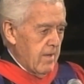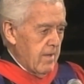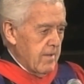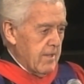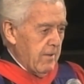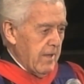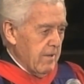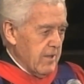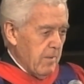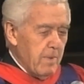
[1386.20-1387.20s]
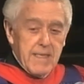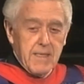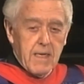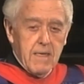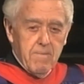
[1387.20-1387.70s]
So here is the
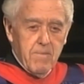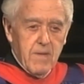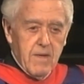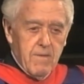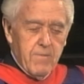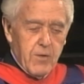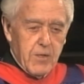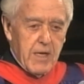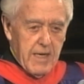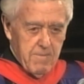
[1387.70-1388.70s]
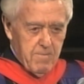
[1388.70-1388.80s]
blessing for today.